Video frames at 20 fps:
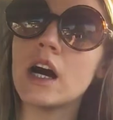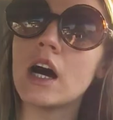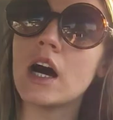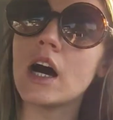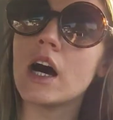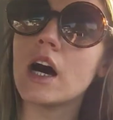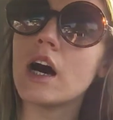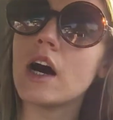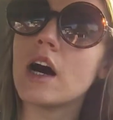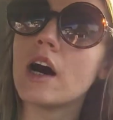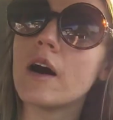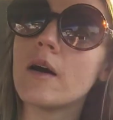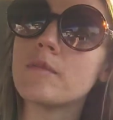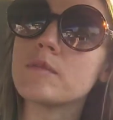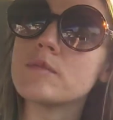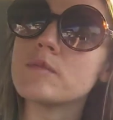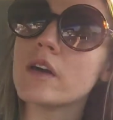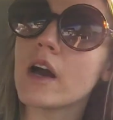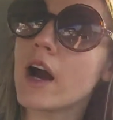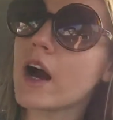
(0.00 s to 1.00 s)

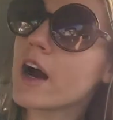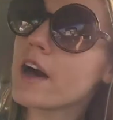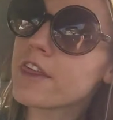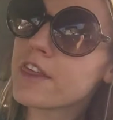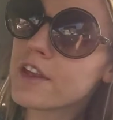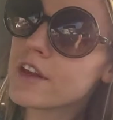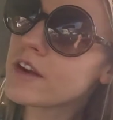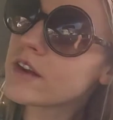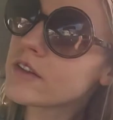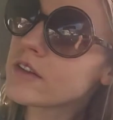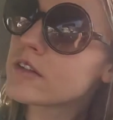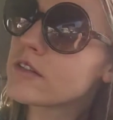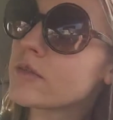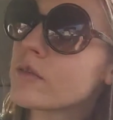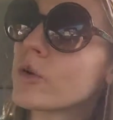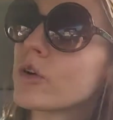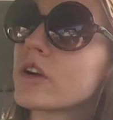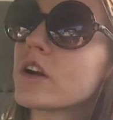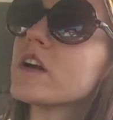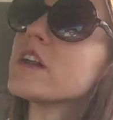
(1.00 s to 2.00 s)
I think
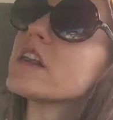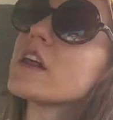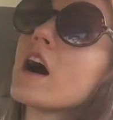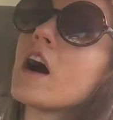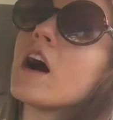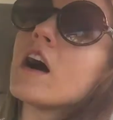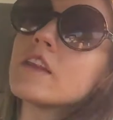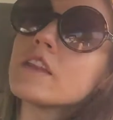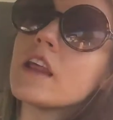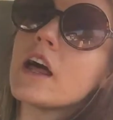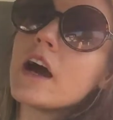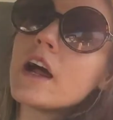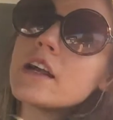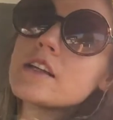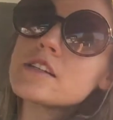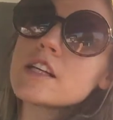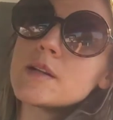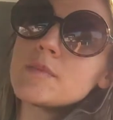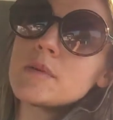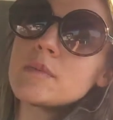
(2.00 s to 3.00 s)
ordering online
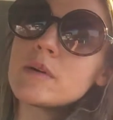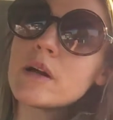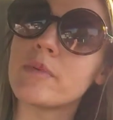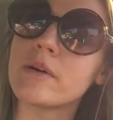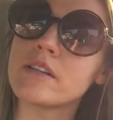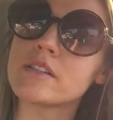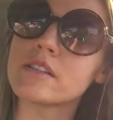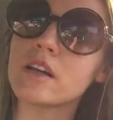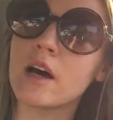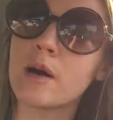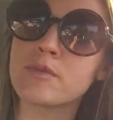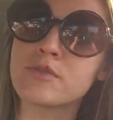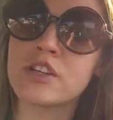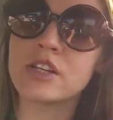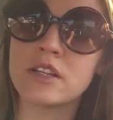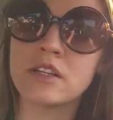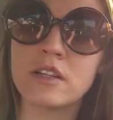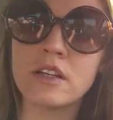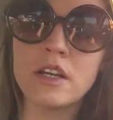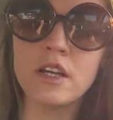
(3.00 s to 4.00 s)
is gonna be my best
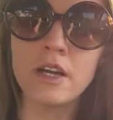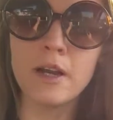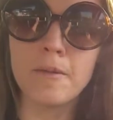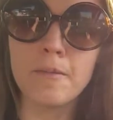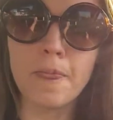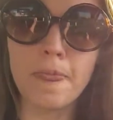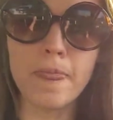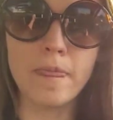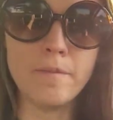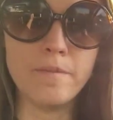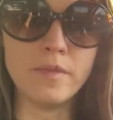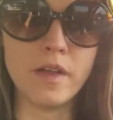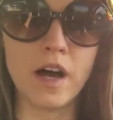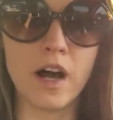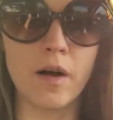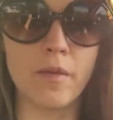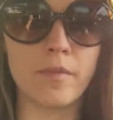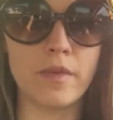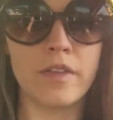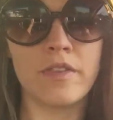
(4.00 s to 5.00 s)
option.
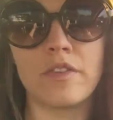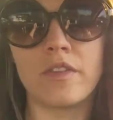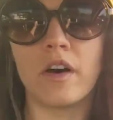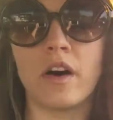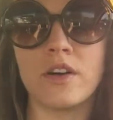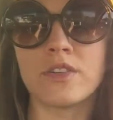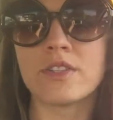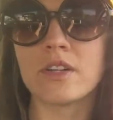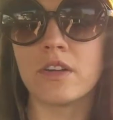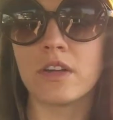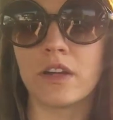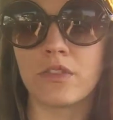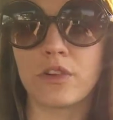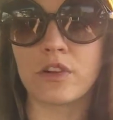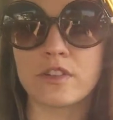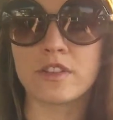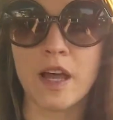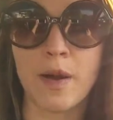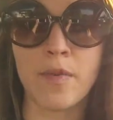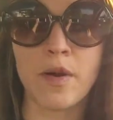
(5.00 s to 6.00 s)
And also, like,
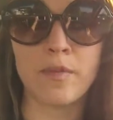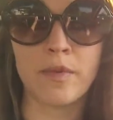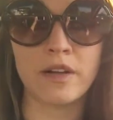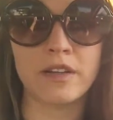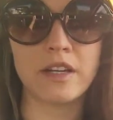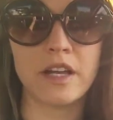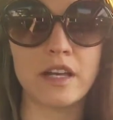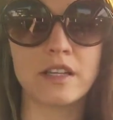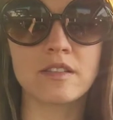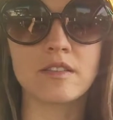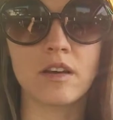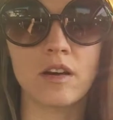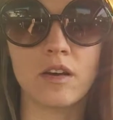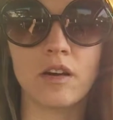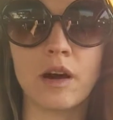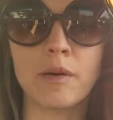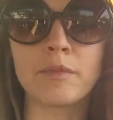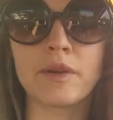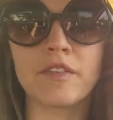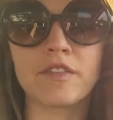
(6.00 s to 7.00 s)
there's Cyber Monday, so
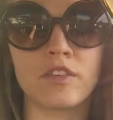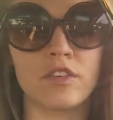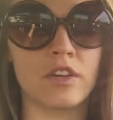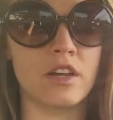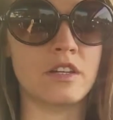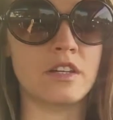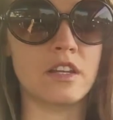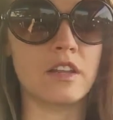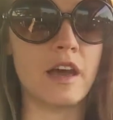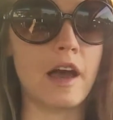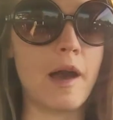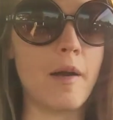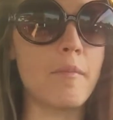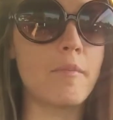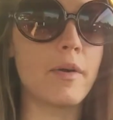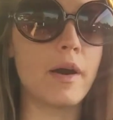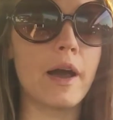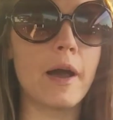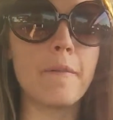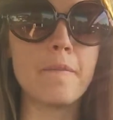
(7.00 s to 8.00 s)
I'm gonna have to look into that.
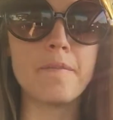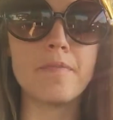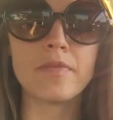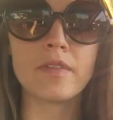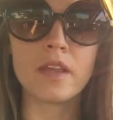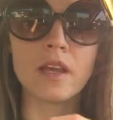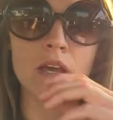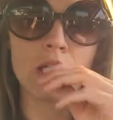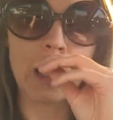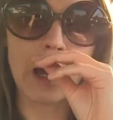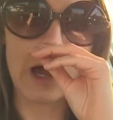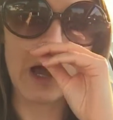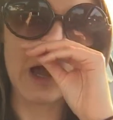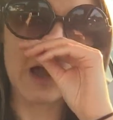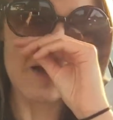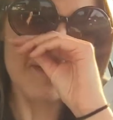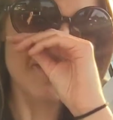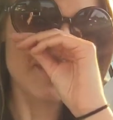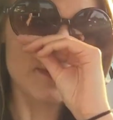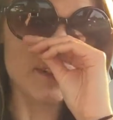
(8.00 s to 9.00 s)
But
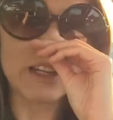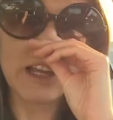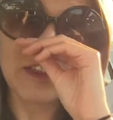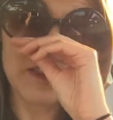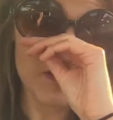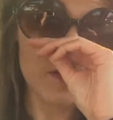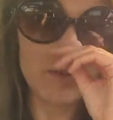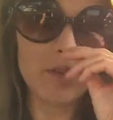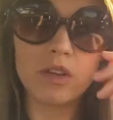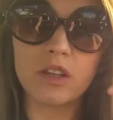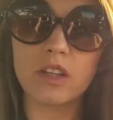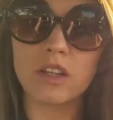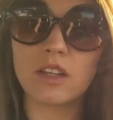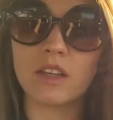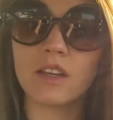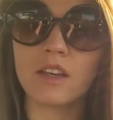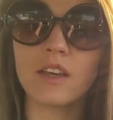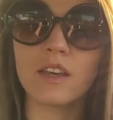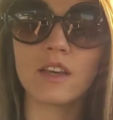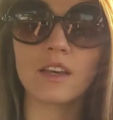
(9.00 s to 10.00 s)
so nothing
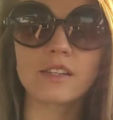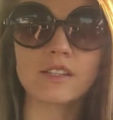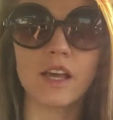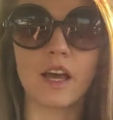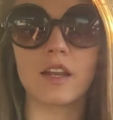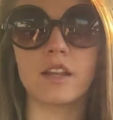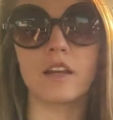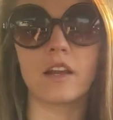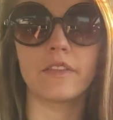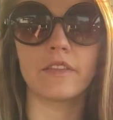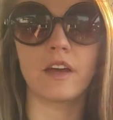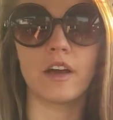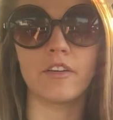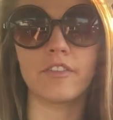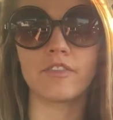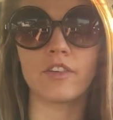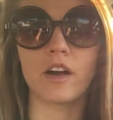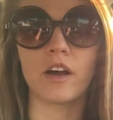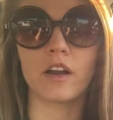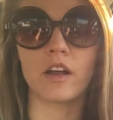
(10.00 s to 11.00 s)
really exciting on that
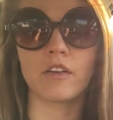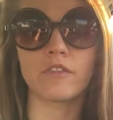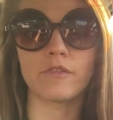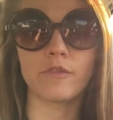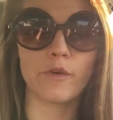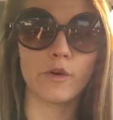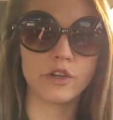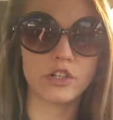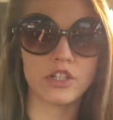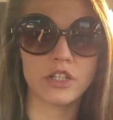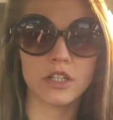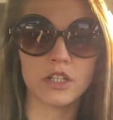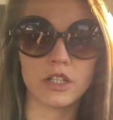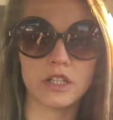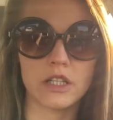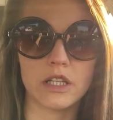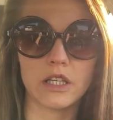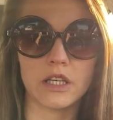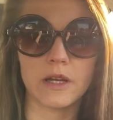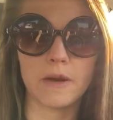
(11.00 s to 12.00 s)
front,
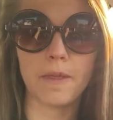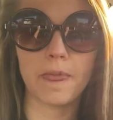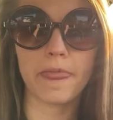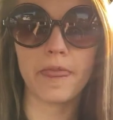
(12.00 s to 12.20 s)
unfortunately.